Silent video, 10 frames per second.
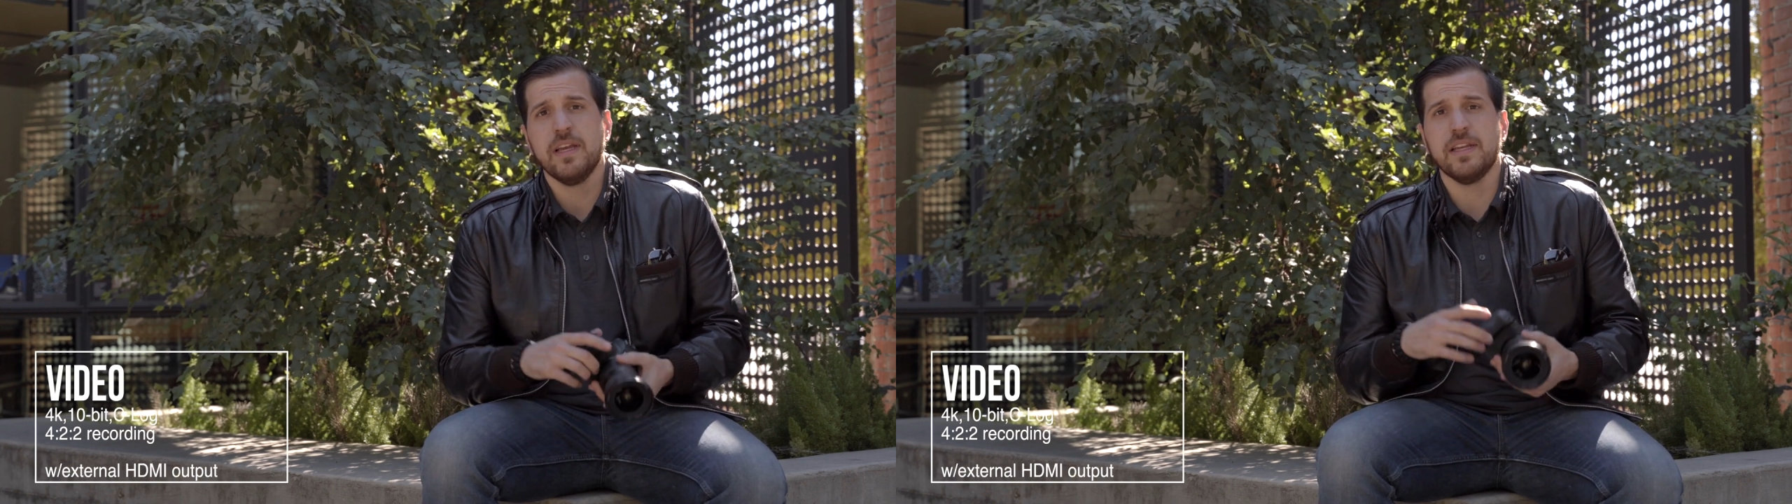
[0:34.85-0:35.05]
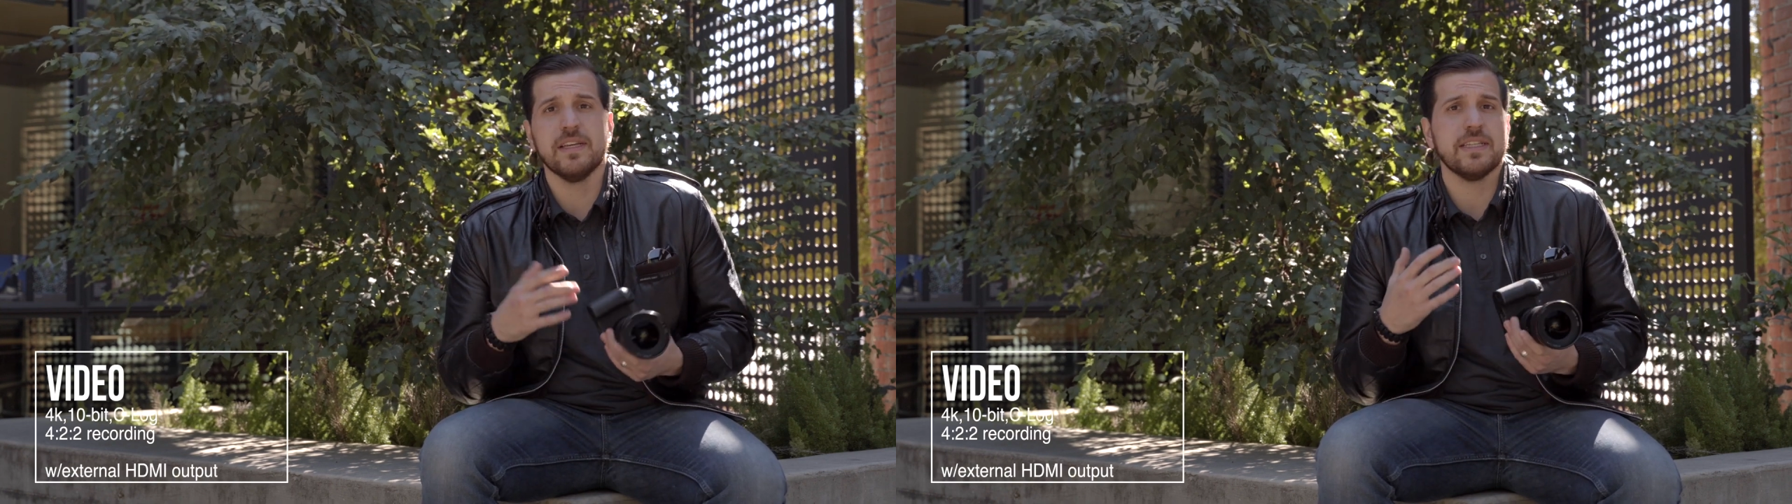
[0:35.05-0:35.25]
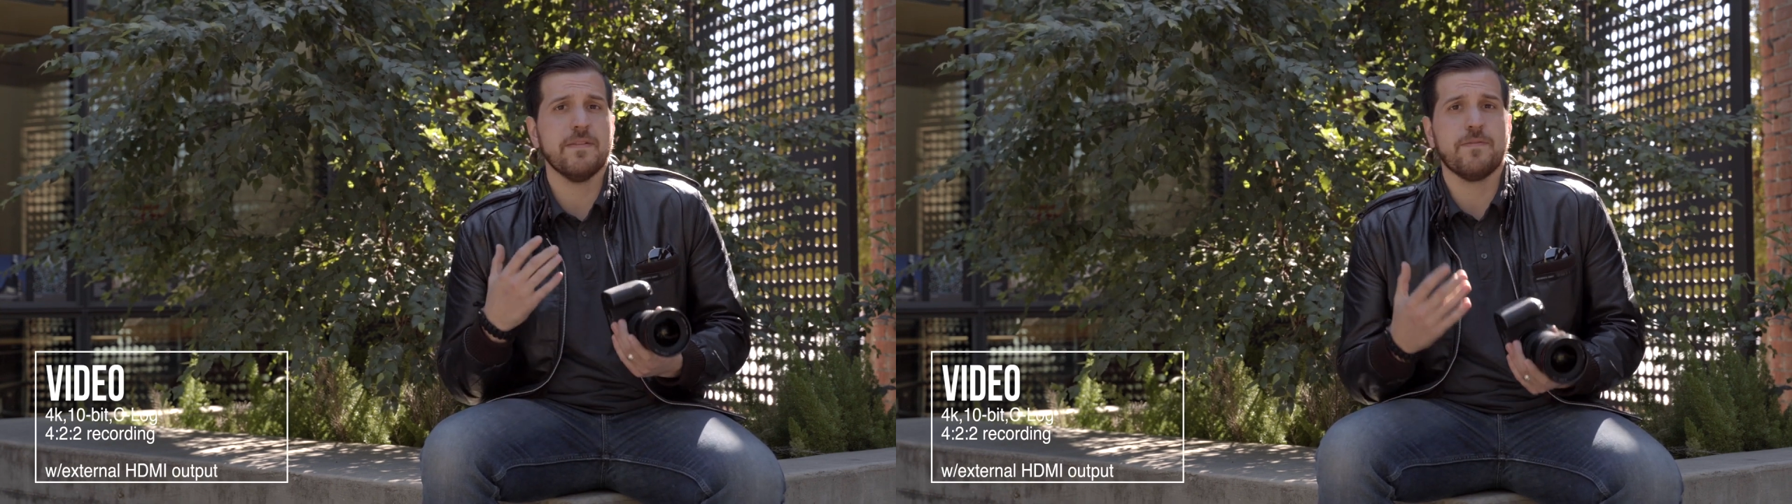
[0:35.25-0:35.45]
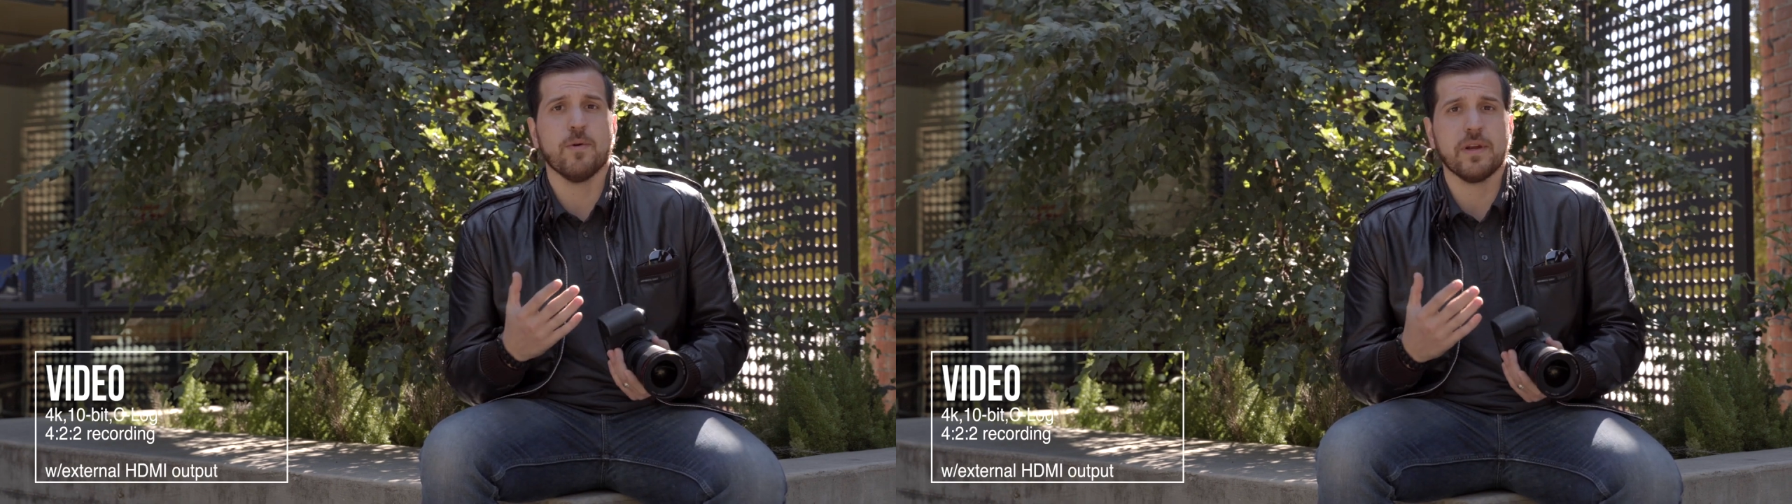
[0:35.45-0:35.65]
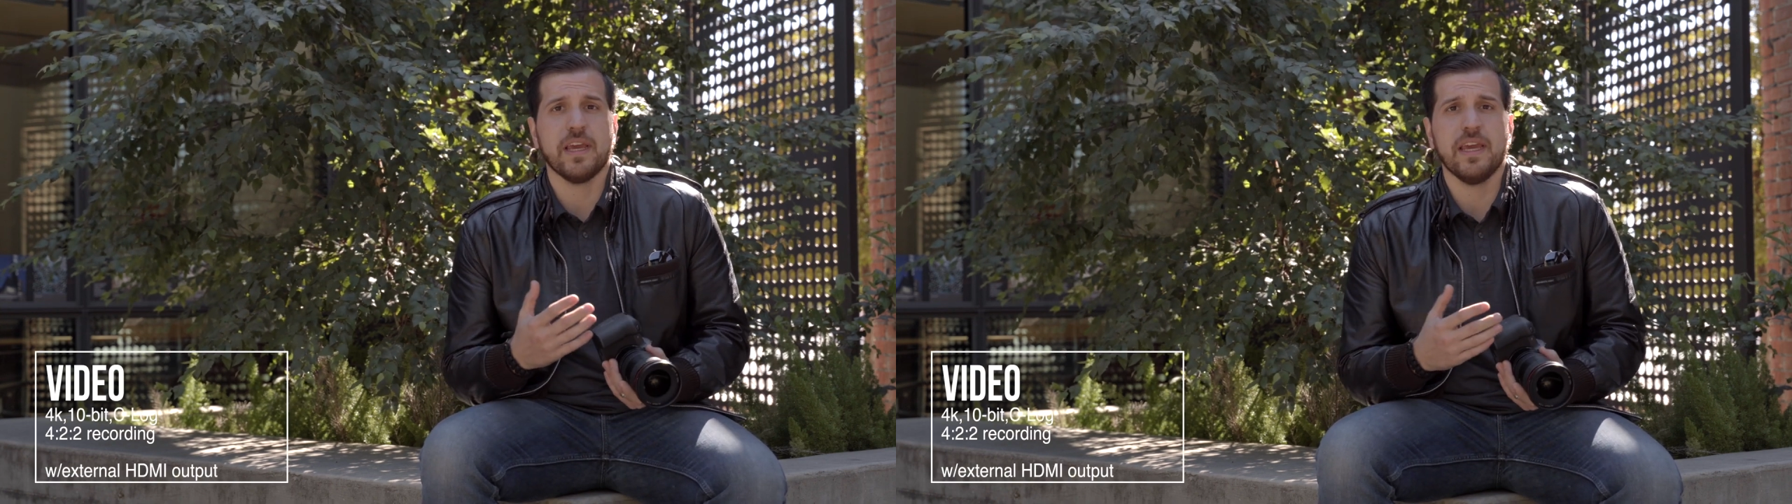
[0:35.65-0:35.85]
it does have
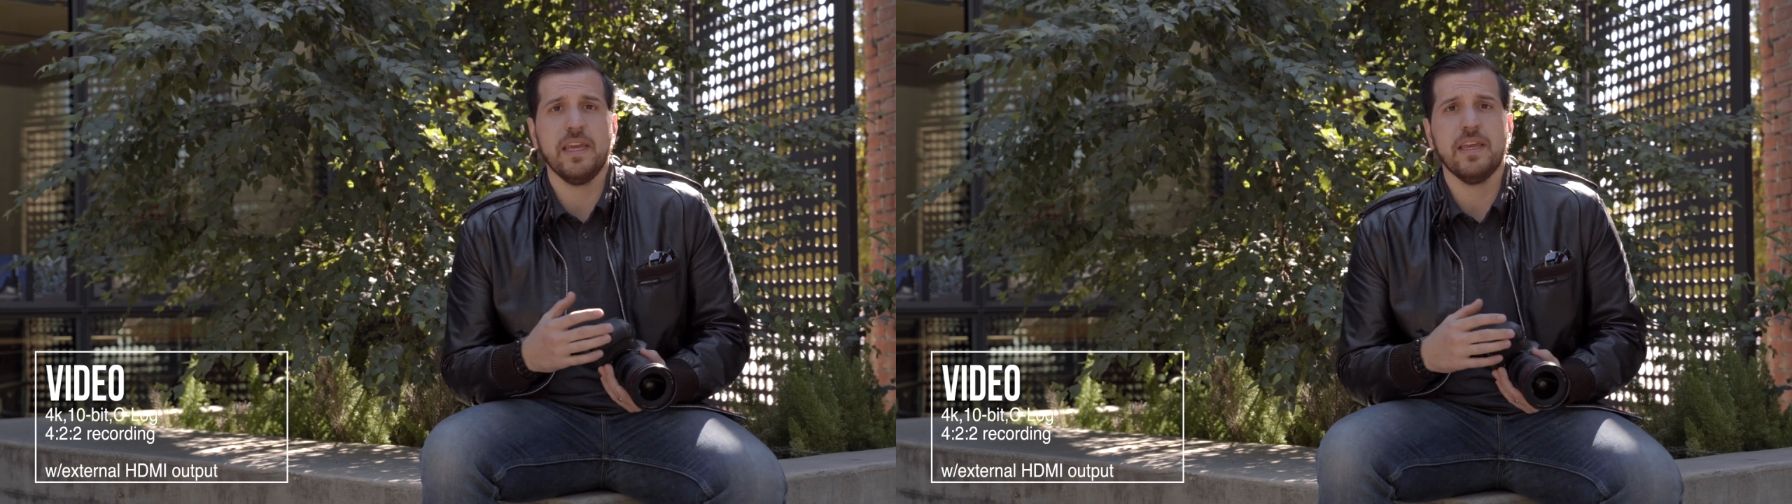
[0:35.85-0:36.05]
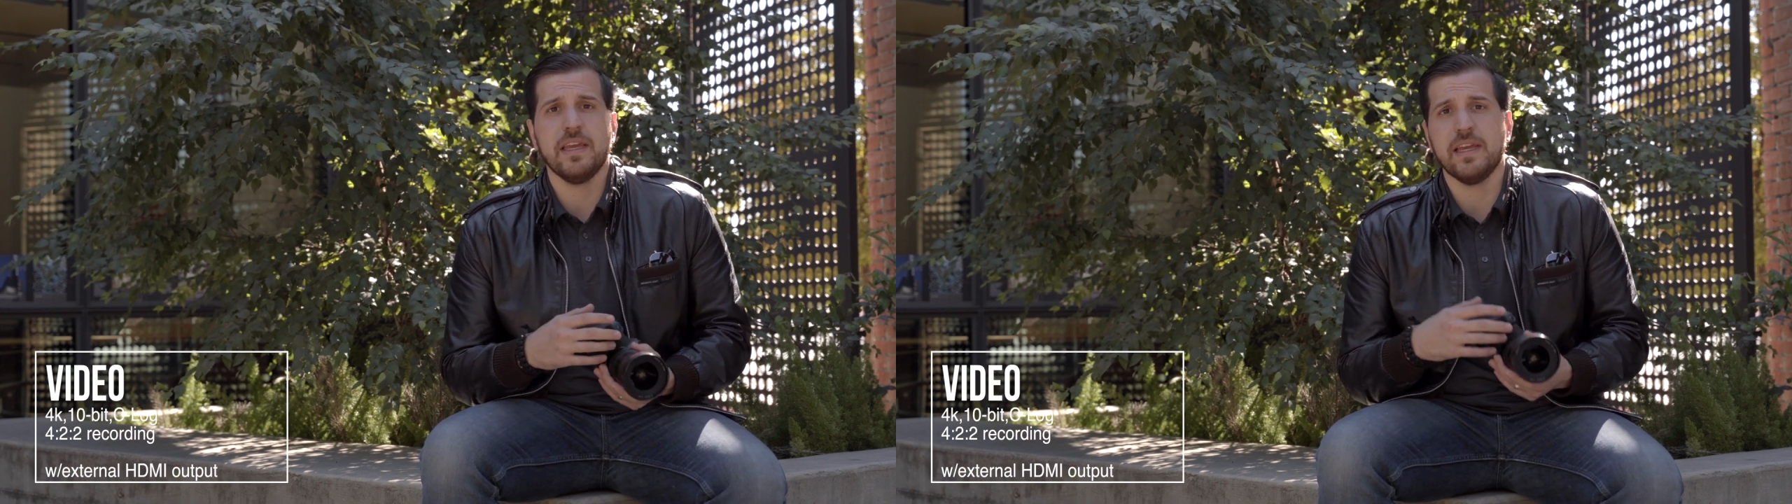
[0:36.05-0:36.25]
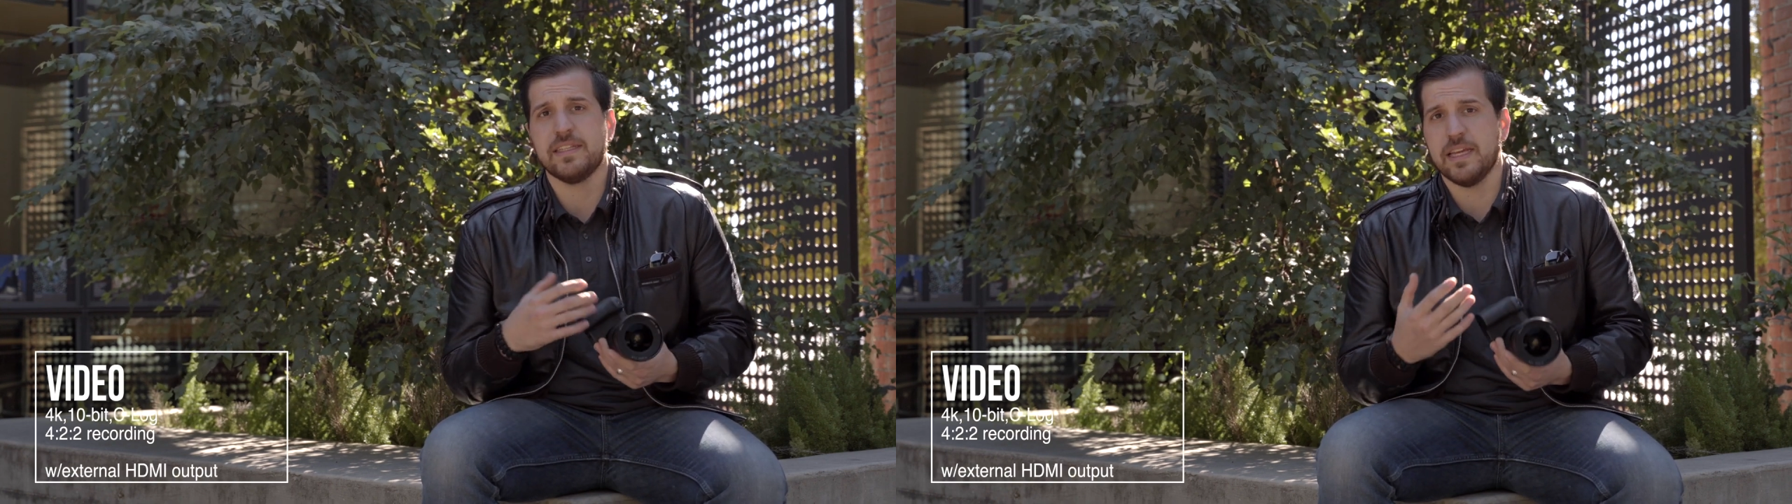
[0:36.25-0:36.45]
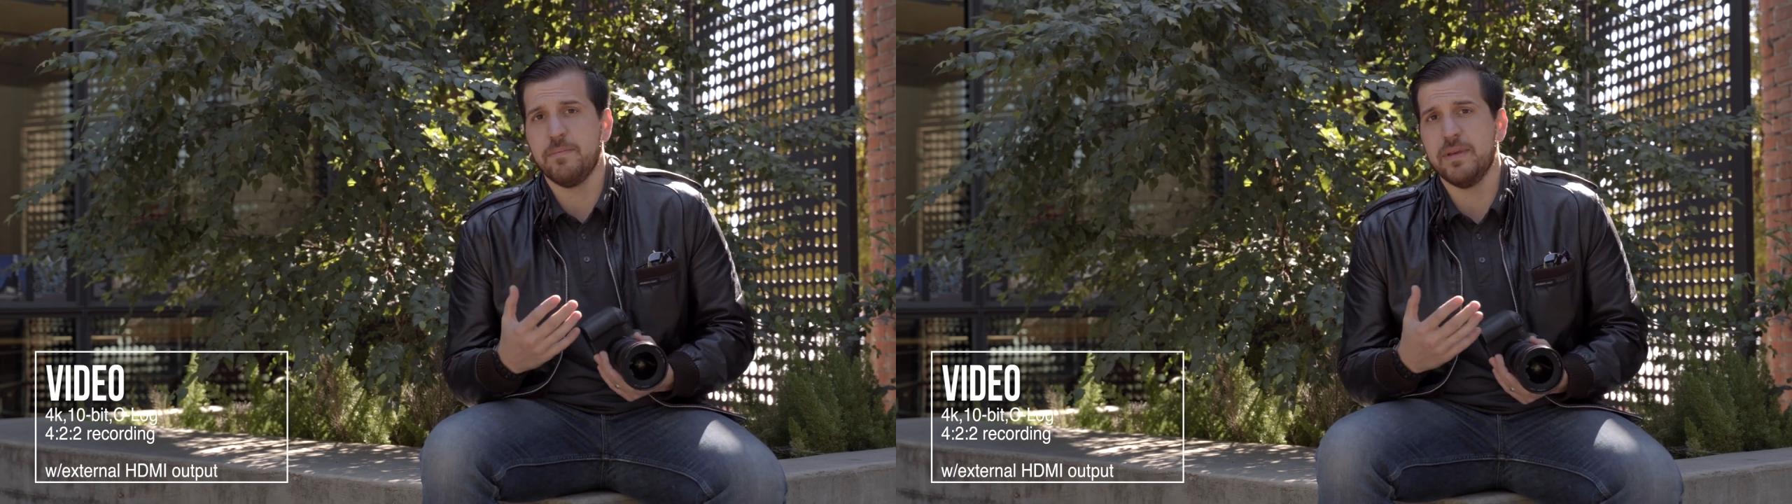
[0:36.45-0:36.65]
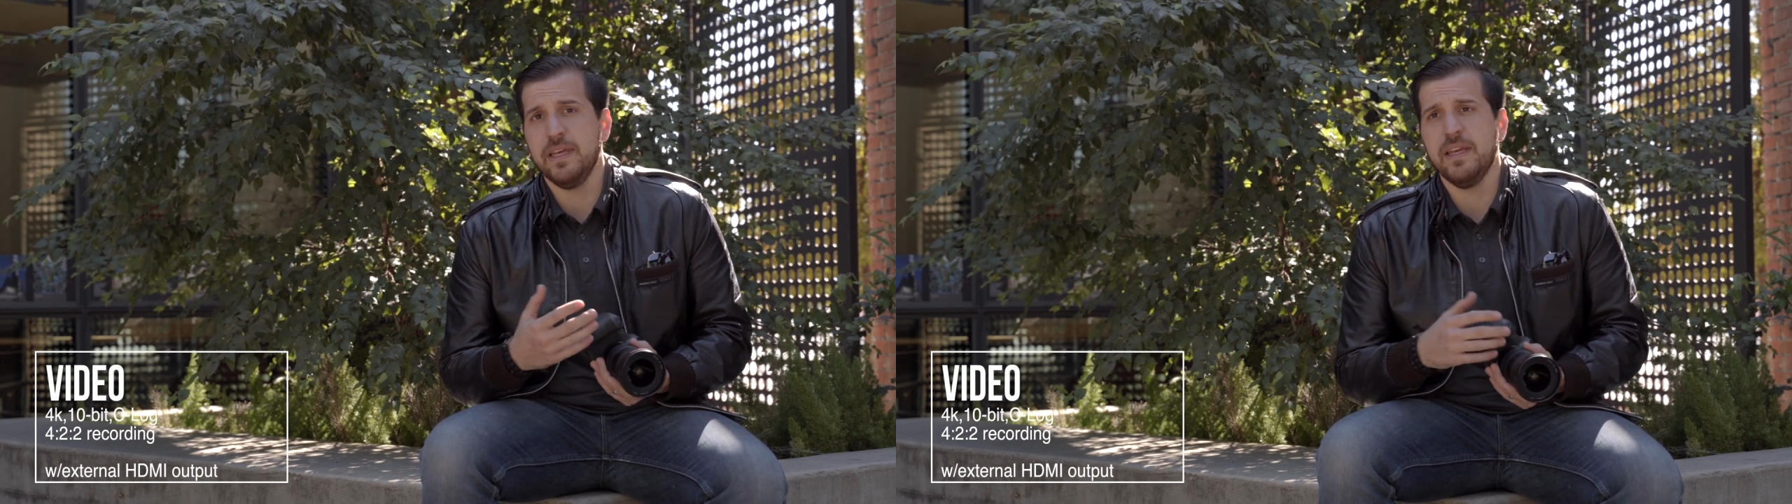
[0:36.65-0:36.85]
4K
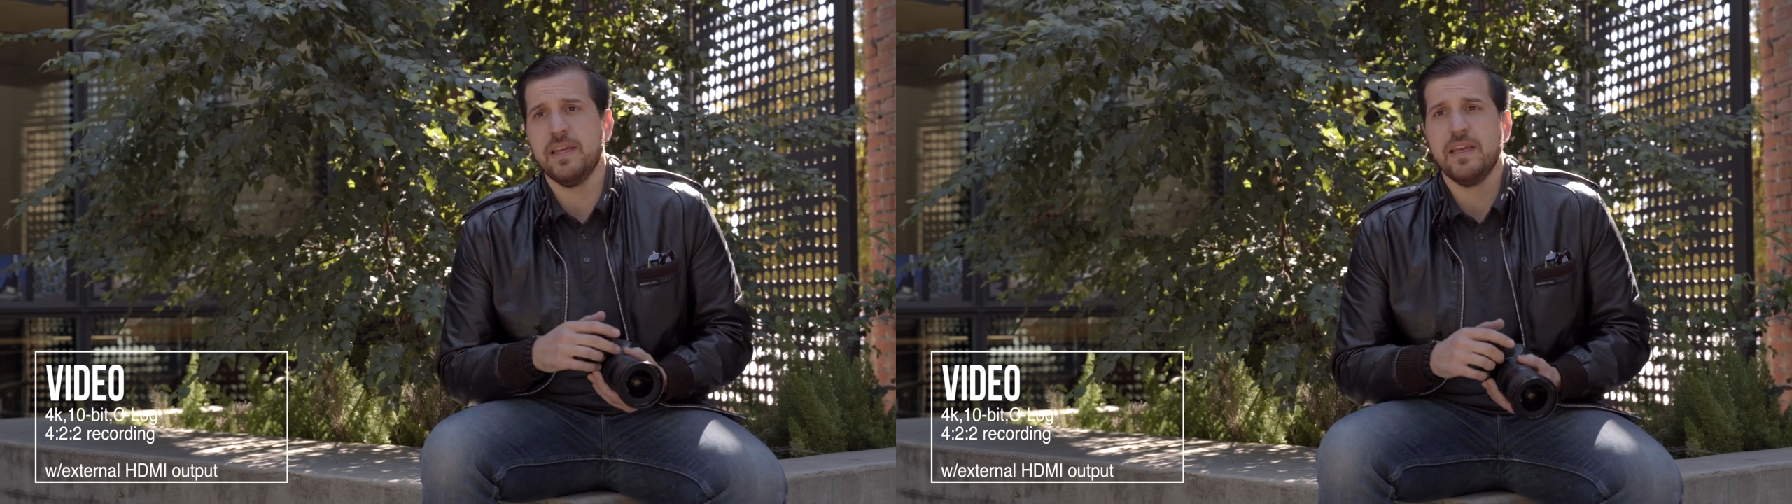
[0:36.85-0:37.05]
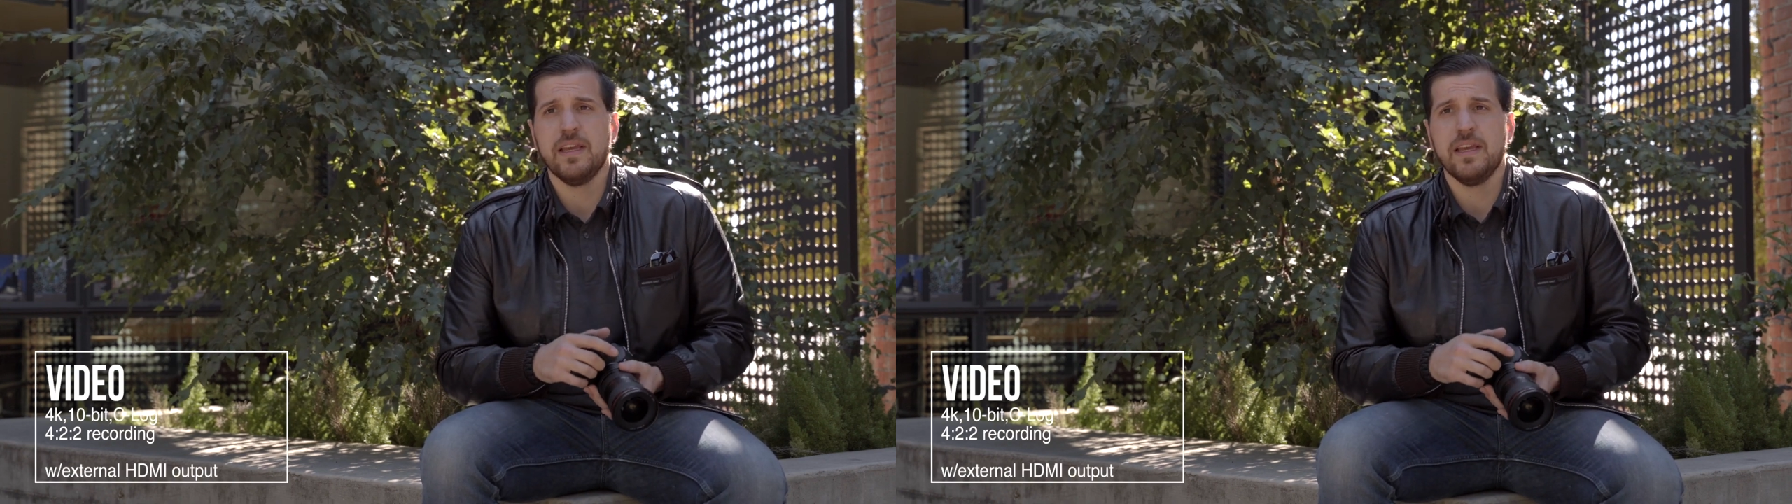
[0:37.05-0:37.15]
10-bit,